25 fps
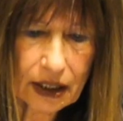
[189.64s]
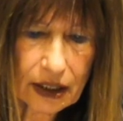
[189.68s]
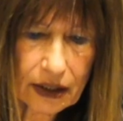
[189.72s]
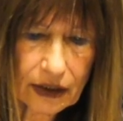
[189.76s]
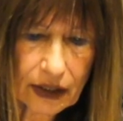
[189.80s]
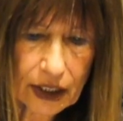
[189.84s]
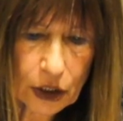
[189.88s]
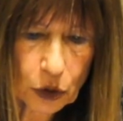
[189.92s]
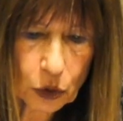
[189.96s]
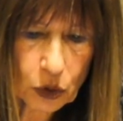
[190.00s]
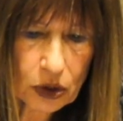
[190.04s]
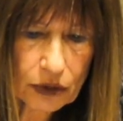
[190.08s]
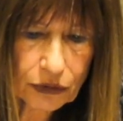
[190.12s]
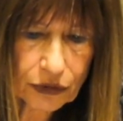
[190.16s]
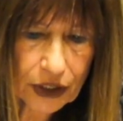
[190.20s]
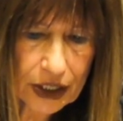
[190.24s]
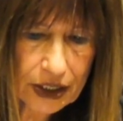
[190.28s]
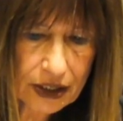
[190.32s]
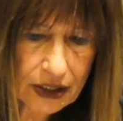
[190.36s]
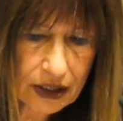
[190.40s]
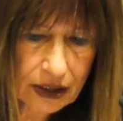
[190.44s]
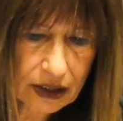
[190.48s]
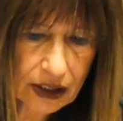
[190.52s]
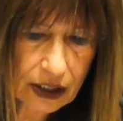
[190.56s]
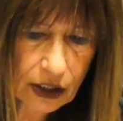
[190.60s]
in the
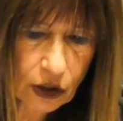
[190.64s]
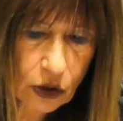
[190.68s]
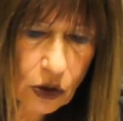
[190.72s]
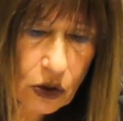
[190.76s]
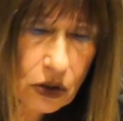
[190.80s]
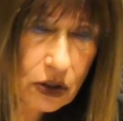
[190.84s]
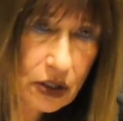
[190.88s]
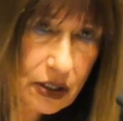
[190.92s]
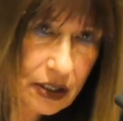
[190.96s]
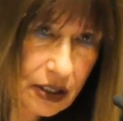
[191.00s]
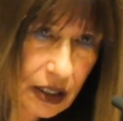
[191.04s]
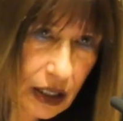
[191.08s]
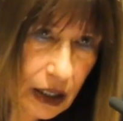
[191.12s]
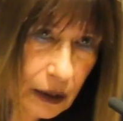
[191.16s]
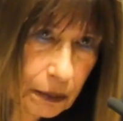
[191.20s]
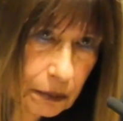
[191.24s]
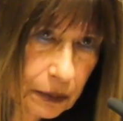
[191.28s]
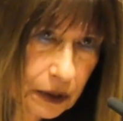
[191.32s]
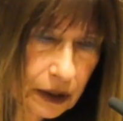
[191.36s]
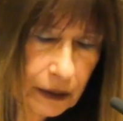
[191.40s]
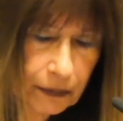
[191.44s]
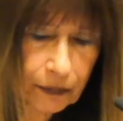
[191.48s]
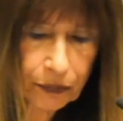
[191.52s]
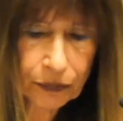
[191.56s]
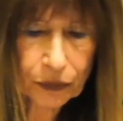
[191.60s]
university
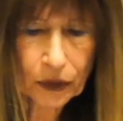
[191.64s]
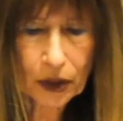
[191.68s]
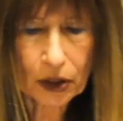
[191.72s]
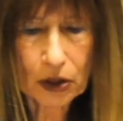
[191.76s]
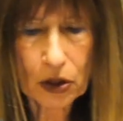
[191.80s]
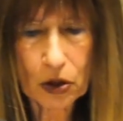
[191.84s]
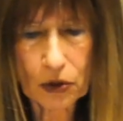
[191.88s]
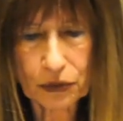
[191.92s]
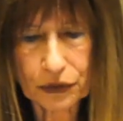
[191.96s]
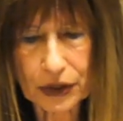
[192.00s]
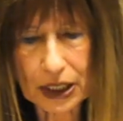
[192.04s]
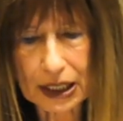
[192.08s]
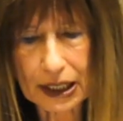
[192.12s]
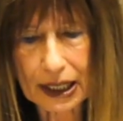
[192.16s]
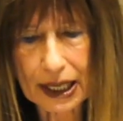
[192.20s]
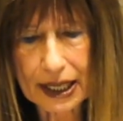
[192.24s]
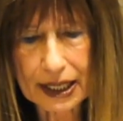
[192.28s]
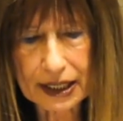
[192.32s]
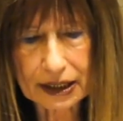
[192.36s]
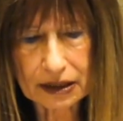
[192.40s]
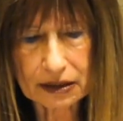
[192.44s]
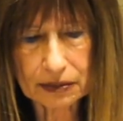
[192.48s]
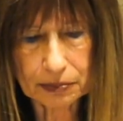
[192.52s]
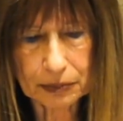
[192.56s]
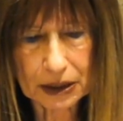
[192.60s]
concept of the
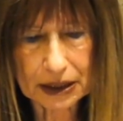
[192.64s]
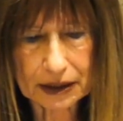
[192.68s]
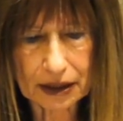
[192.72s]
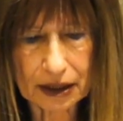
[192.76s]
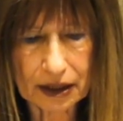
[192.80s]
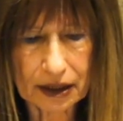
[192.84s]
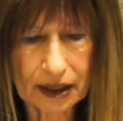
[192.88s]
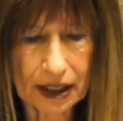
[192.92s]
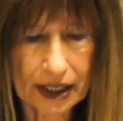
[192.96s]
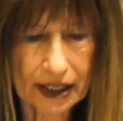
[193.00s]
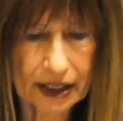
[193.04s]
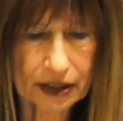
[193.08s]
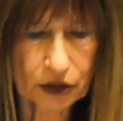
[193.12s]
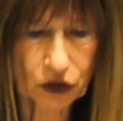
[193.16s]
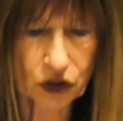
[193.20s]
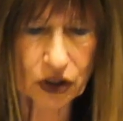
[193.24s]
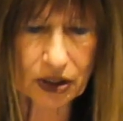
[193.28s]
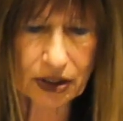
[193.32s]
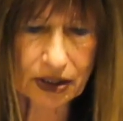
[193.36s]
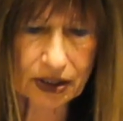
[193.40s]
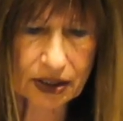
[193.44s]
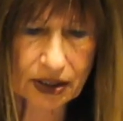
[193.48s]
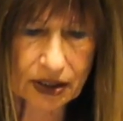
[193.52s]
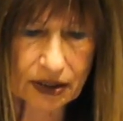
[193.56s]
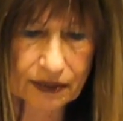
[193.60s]
late Middle
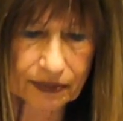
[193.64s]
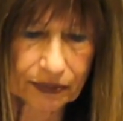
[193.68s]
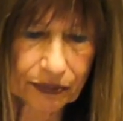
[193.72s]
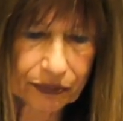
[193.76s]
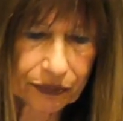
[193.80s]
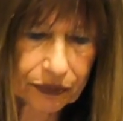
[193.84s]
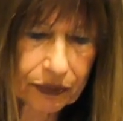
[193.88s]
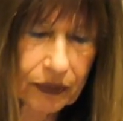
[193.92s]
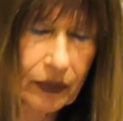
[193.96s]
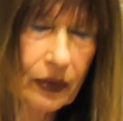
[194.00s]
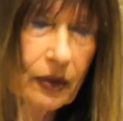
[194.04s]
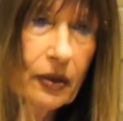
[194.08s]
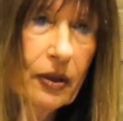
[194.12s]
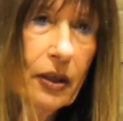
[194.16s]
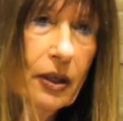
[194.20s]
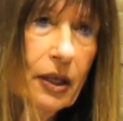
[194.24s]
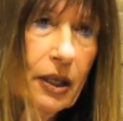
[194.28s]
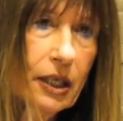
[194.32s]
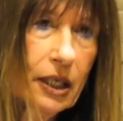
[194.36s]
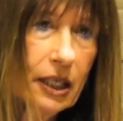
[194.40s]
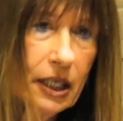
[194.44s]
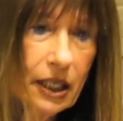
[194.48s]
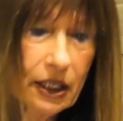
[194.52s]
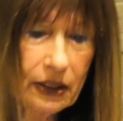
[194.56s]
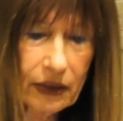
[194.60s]
Ages.
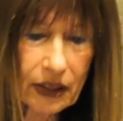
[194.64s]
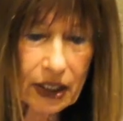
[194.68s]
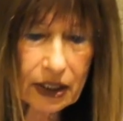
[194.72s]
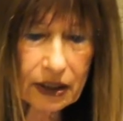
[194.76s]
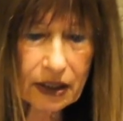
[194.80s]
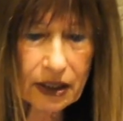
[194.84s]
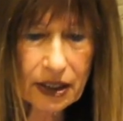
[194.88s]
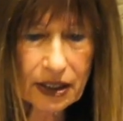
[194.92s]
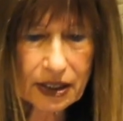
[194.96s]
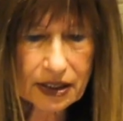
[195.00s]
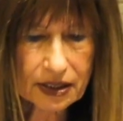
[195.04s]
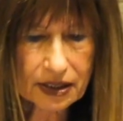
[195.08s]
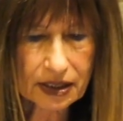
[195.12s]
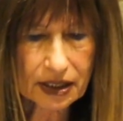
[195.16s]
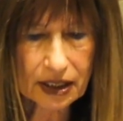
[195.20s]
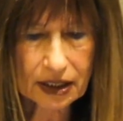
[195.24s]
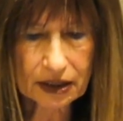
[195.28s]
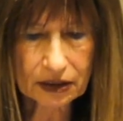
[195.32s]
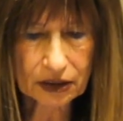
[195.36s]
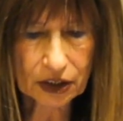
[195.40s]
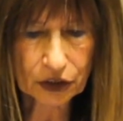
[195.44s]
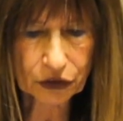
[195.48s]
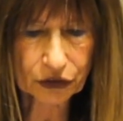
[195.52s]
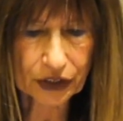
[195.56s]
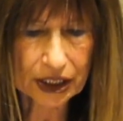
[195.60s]
In the
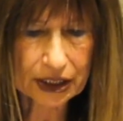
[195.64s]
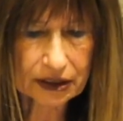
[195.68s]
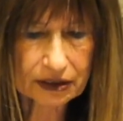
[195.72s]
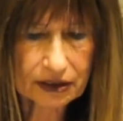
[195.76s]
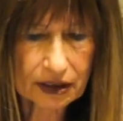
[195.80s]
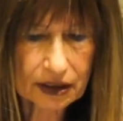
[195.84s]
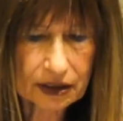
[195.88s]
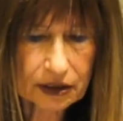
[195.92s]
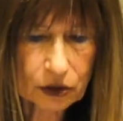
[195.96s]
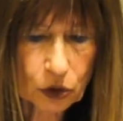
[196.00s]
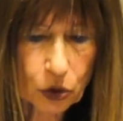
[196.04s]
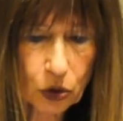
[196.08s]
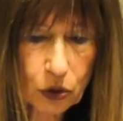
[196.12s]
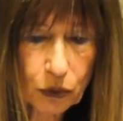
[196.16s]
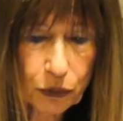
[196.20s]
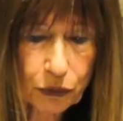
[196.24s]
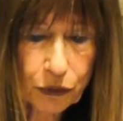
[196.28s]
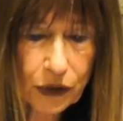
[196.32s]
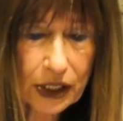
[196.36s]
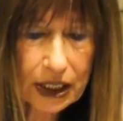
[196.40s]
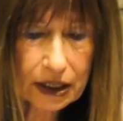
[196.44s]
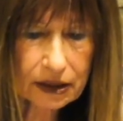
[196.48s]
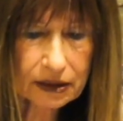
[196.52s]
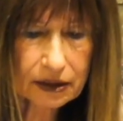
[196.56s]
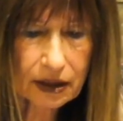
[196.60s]
disintegrated,
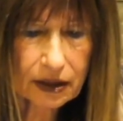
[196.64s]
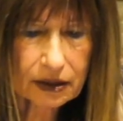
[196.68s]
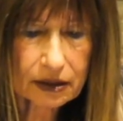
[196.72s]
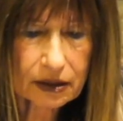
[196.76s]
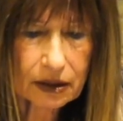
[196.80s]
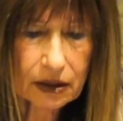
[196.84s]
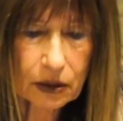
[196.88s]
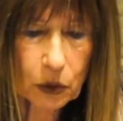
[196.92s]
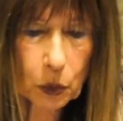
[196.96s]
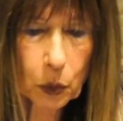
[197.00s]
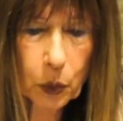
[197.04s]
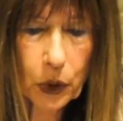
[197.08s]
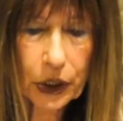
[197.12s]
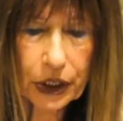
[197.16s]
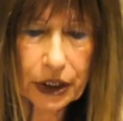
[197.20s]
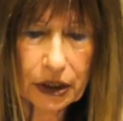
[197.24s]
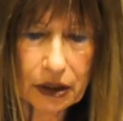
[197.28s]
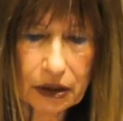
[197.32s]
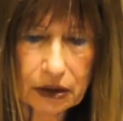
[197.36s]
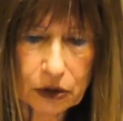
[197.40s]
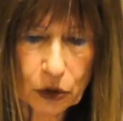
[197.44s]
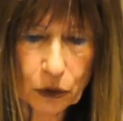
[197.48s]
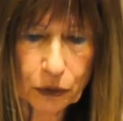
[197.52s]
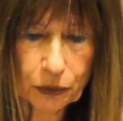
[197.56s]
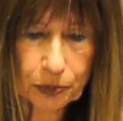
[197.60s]
conflicted
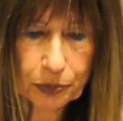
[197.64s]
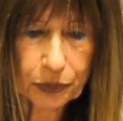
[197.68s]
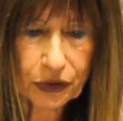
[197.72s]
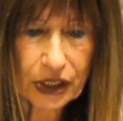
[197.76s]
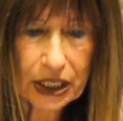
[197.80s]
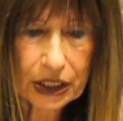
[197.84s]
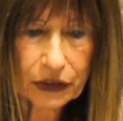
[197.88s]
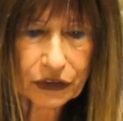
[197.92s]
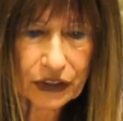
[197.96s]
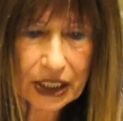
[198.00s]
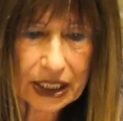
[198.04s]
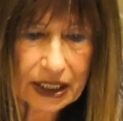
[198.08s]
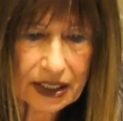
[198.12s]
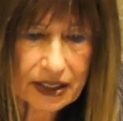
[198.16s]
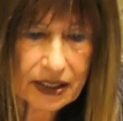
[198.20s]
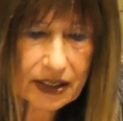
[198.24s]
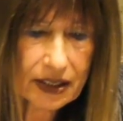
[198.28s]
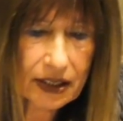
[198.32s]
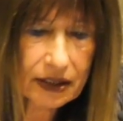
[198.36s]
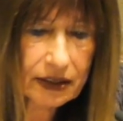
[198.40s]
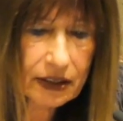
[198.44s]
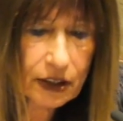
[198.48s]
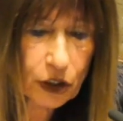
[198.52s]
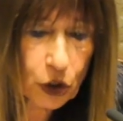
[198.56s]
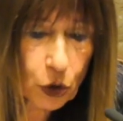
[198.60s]
world of
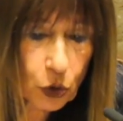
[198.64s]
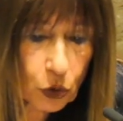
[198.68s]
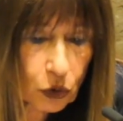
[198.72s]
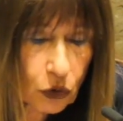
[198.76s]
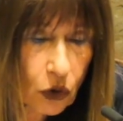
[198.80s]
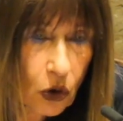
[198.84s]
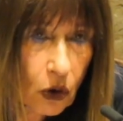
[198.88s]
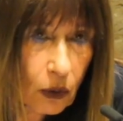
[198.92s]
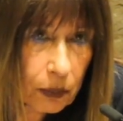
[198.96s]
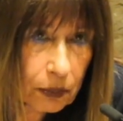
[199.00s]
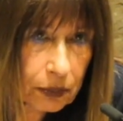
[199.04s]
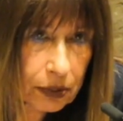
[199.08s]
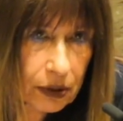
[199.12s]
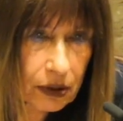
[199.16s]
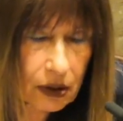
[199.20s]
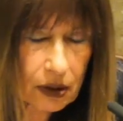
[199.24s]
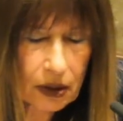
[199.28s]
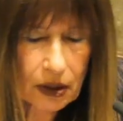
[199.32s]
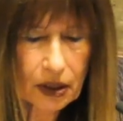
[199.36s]
pre-Renaissance Europe,